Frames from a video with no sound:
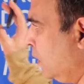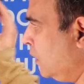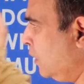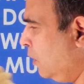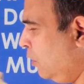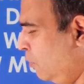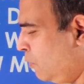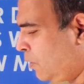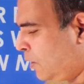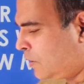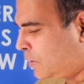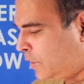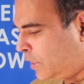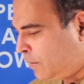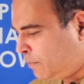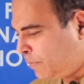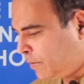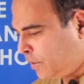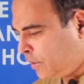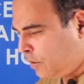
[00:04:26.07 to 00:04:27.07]
This is a neutral
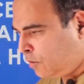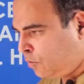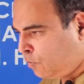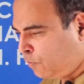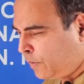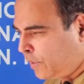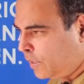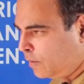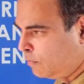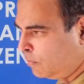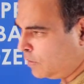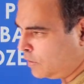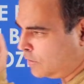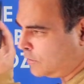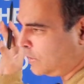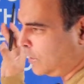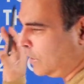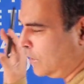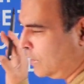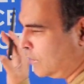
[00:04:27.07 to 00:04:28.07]
statement. There are no variables
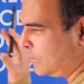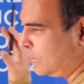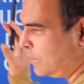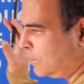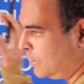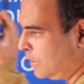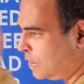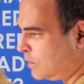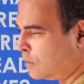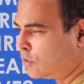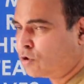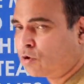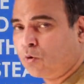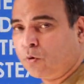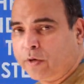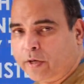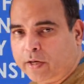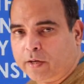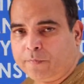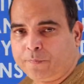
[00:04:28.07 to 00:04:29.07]
inside this. This is just a
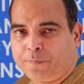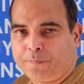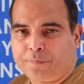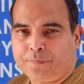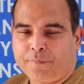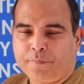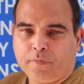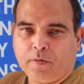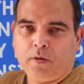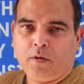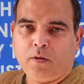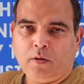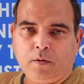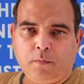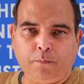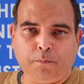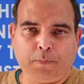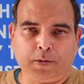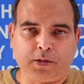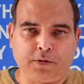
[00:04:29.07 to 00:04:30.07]
story.
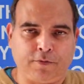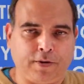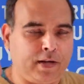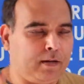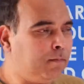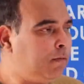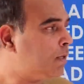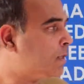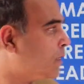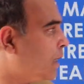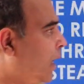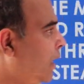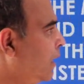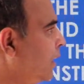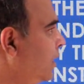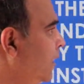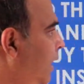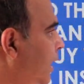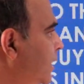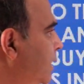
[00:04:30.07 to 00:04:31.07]
But the variables start
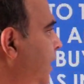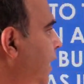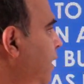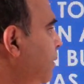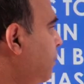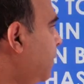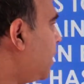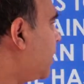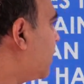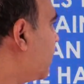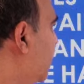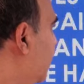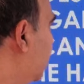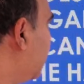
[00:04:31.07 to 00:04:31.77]
in the next statement.